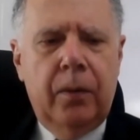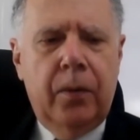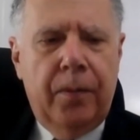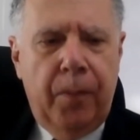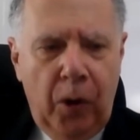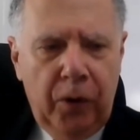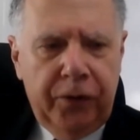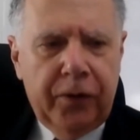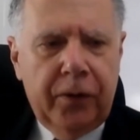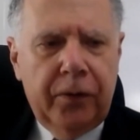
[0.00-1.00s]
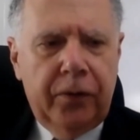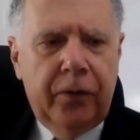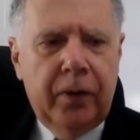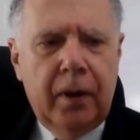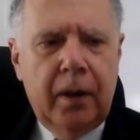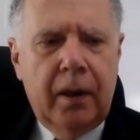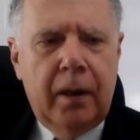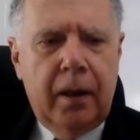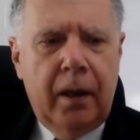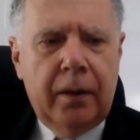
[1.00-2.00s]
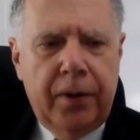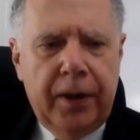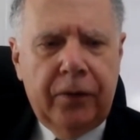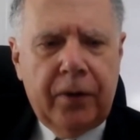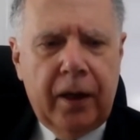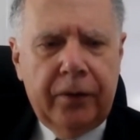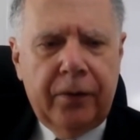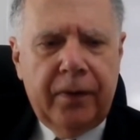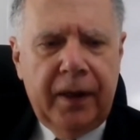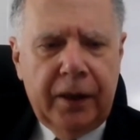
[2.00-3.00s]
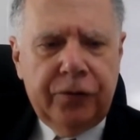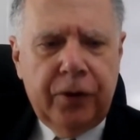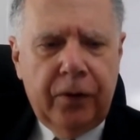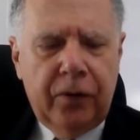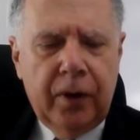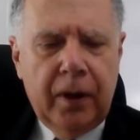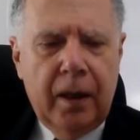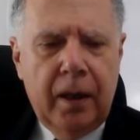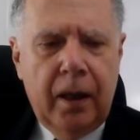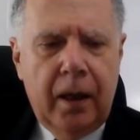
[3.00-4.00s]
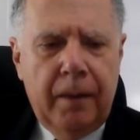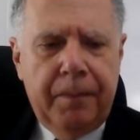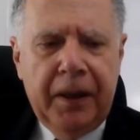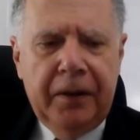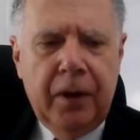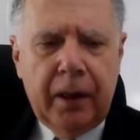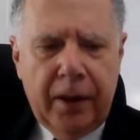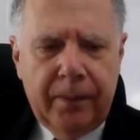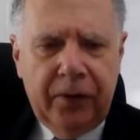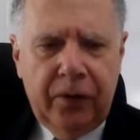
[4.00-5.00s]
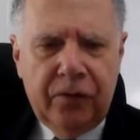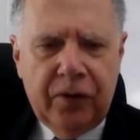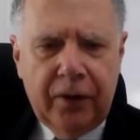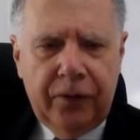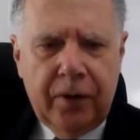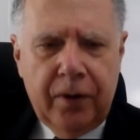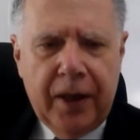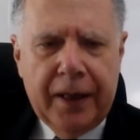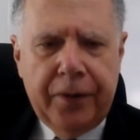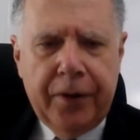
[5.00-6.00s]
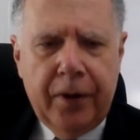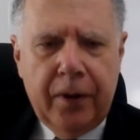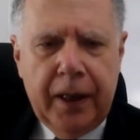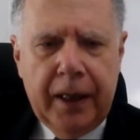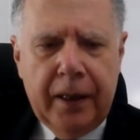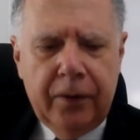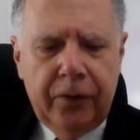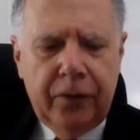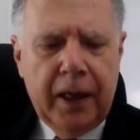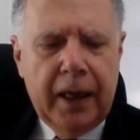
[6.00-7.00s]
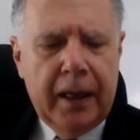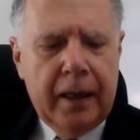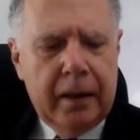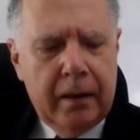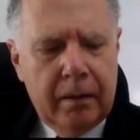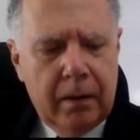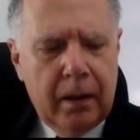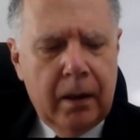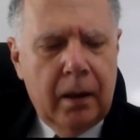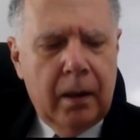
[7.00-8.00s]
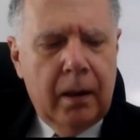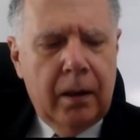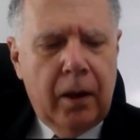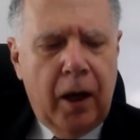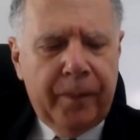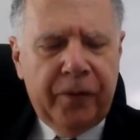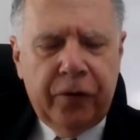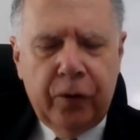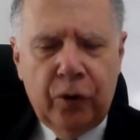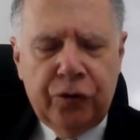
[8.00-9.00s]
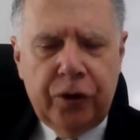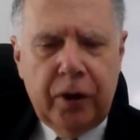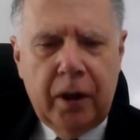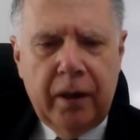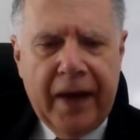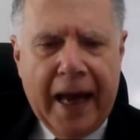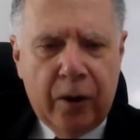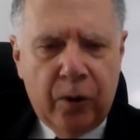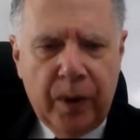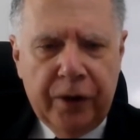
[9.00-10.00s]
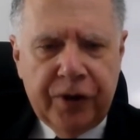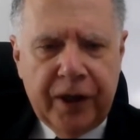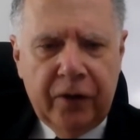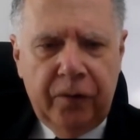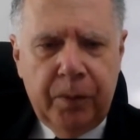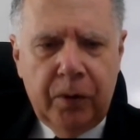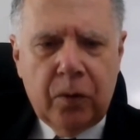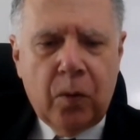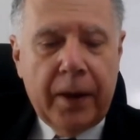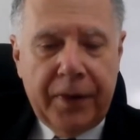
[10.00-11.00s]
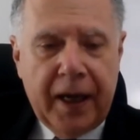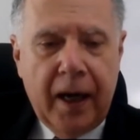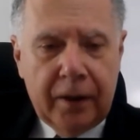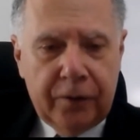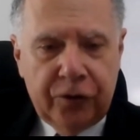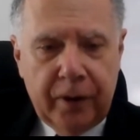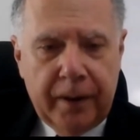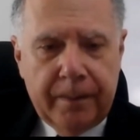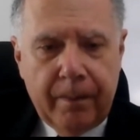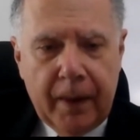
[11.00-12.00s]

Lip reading: with pollsters under these kinds of conditions, but none of it has suggested that there is a upsurge of outrage against Putin. Quite the contrary,